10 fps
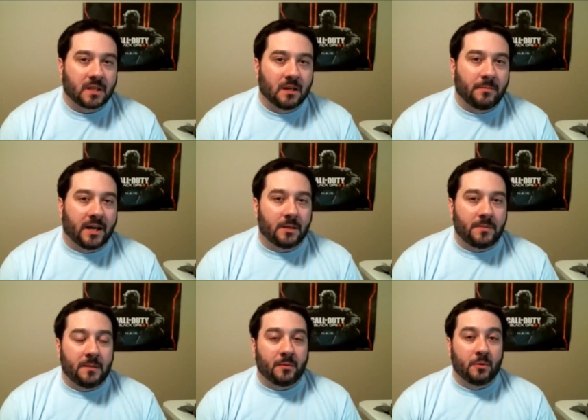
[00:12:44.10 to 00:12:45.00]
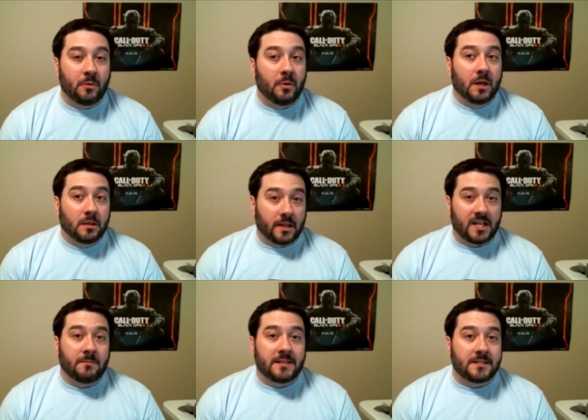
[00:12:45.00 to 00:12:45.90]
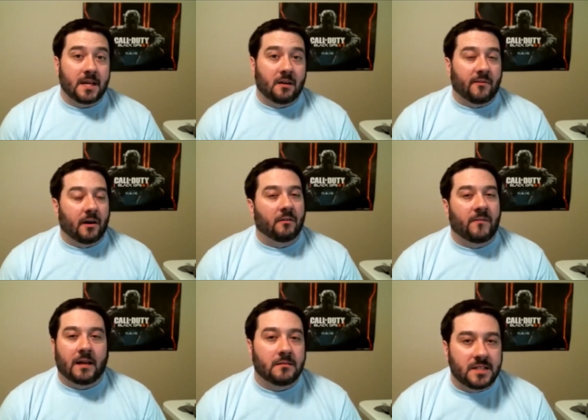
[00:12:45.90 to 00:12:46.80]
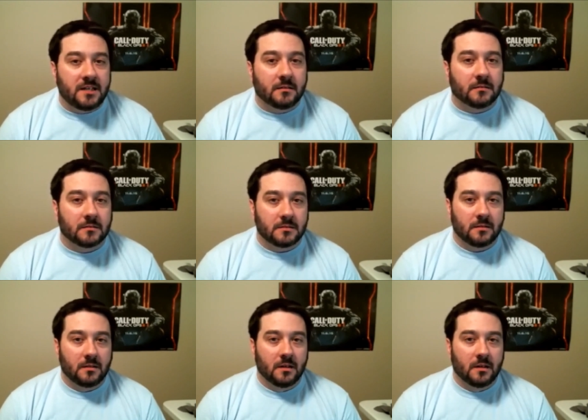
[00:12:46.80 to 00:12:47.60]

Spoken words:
by the people who, like myself, are volunteers,